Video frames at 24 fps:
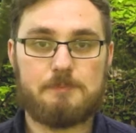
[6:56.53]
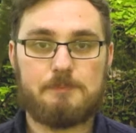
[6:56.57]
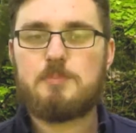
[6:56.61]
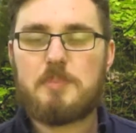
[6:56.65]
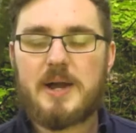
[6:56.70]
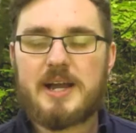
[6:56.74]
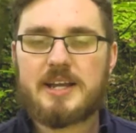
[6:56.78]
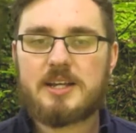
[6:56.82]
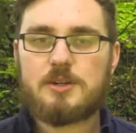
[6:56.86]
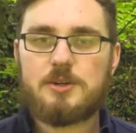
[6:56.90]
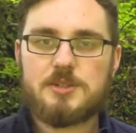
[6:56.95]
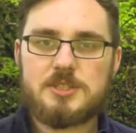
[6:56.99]

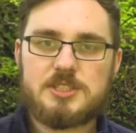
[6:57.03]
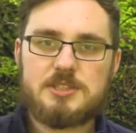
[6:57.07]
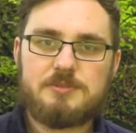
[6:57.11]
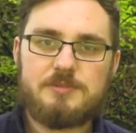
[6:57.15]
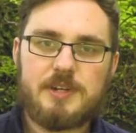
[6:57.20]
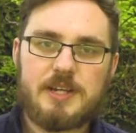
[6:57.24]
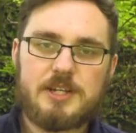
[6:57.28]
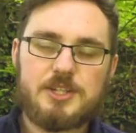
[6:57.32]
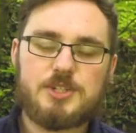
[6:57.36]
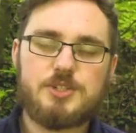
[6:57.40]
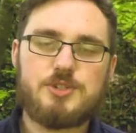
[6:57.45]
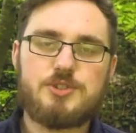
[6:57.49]
Bat
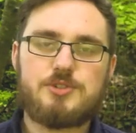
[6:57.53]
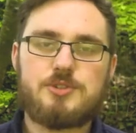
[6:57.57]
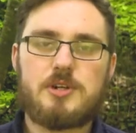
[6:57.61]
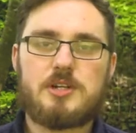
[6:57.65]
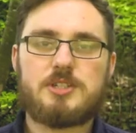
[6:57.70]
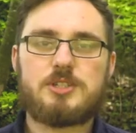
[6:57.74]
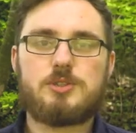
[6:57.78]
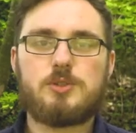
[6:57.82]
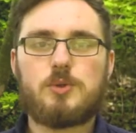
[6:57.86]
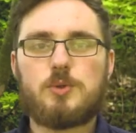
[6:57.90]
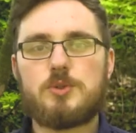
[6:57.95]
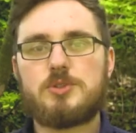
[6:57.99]
Conservation
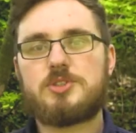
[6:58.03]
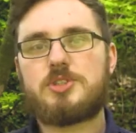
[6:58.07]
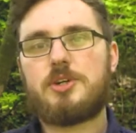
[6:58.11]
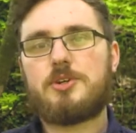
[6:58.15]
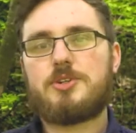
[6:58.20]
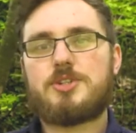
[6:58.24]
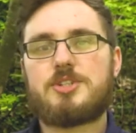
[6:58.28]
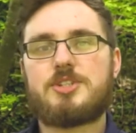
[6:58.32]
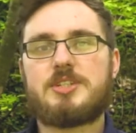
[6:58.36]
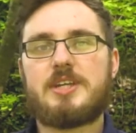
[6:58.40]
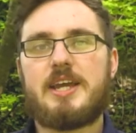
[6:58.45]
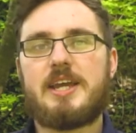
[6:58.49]
Trust also
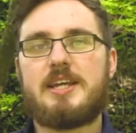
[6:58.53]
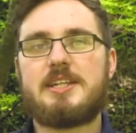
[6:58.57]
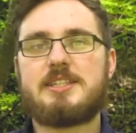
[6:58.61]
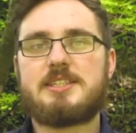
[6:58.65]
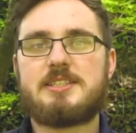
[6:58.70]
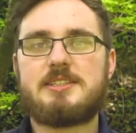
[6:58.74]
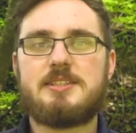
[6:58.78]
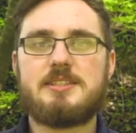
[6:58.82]
states